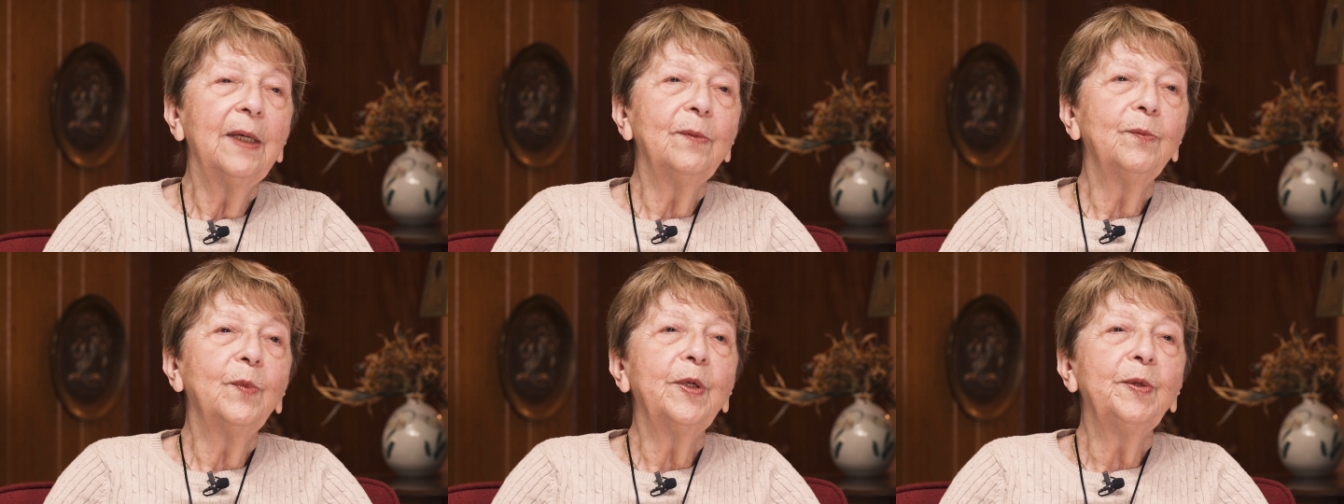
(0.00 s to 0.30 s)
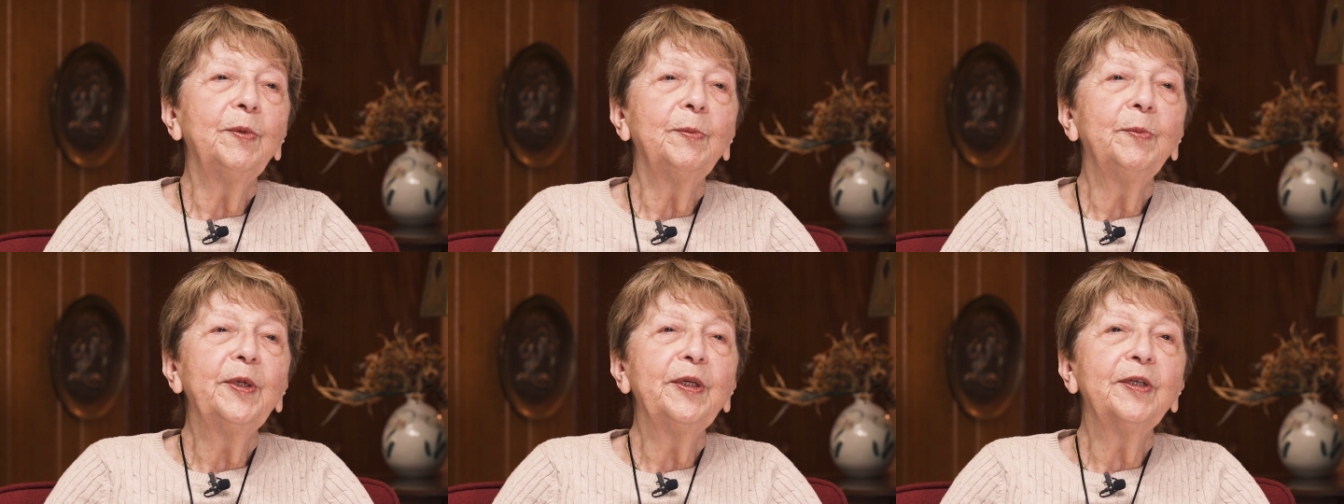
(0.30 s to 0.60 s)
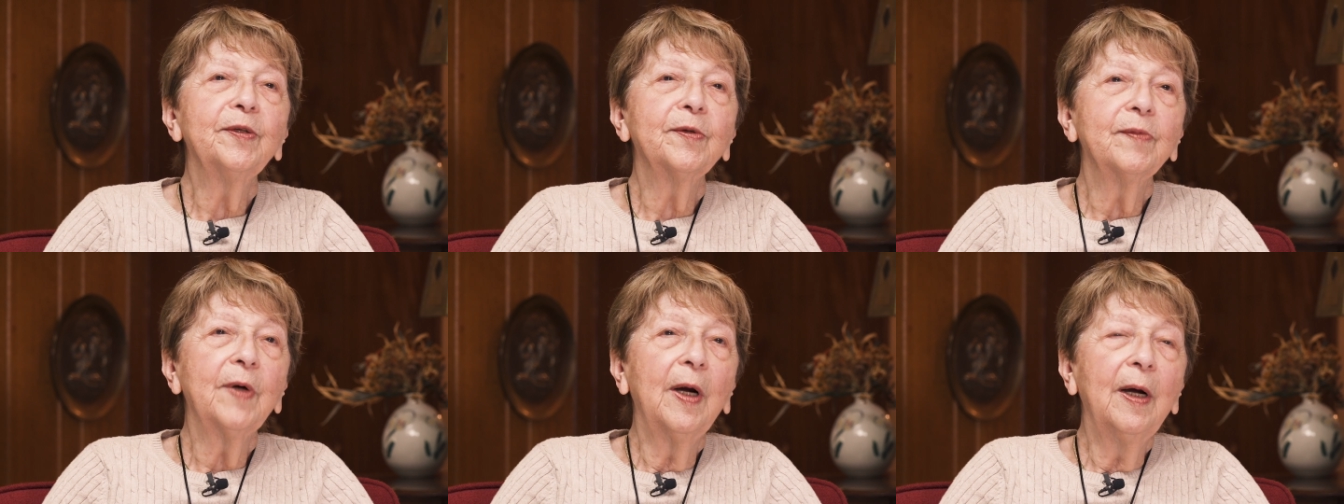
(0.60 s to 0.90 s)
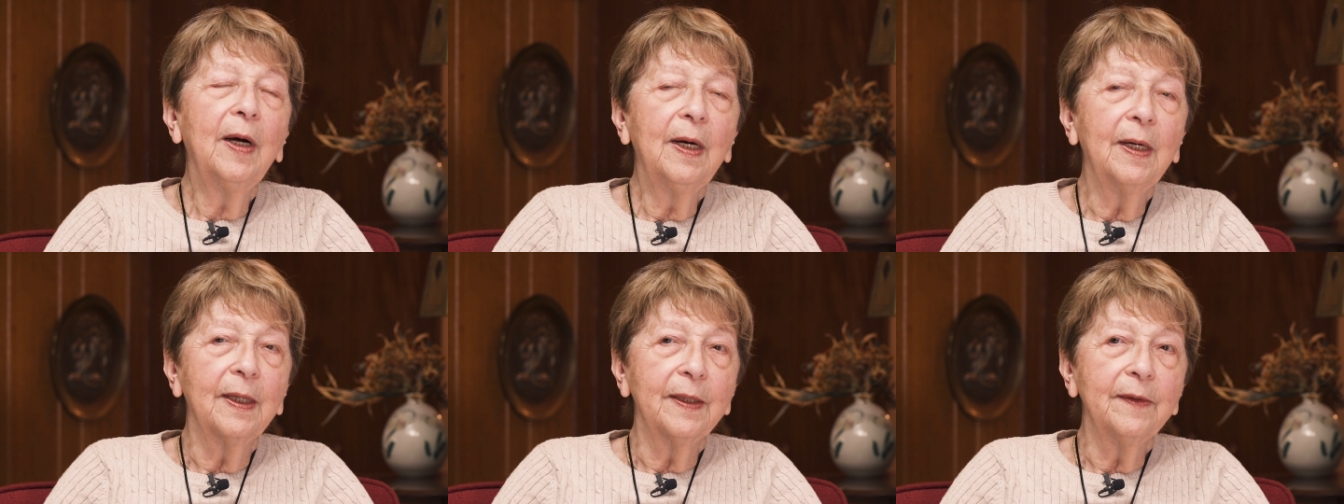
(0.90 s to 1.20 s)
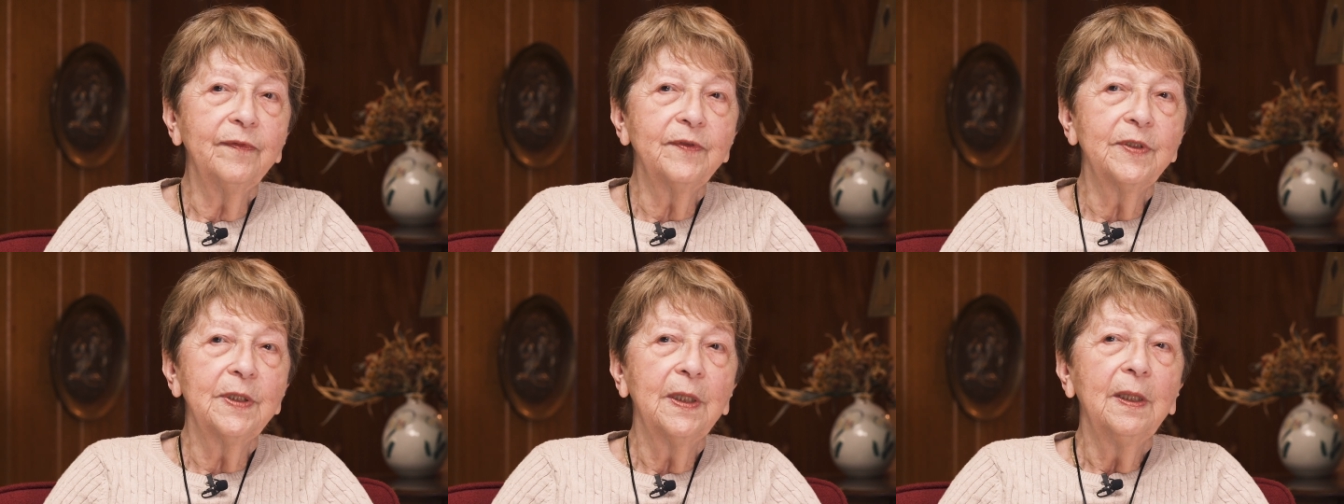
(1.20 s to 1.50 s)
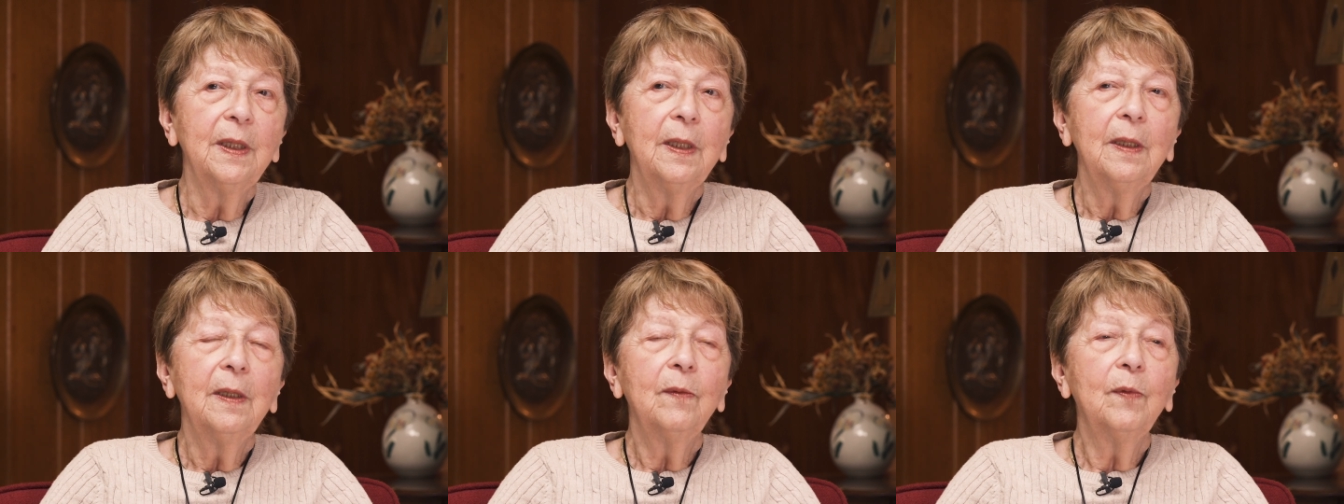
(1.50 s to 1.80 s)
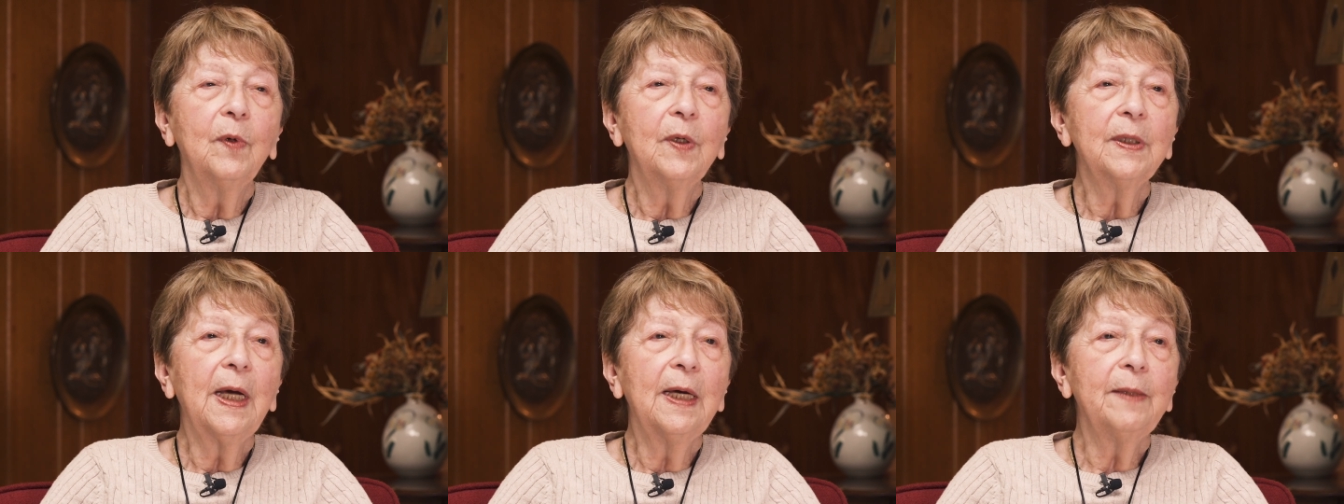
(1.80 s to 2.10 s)
And when we arrived,
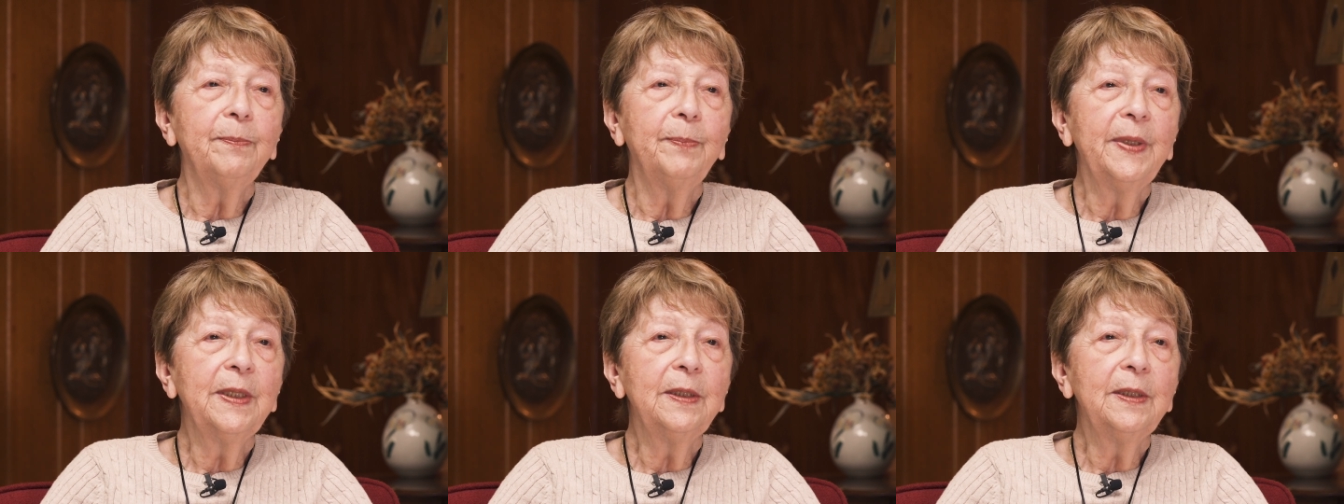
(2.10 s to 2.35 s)
what had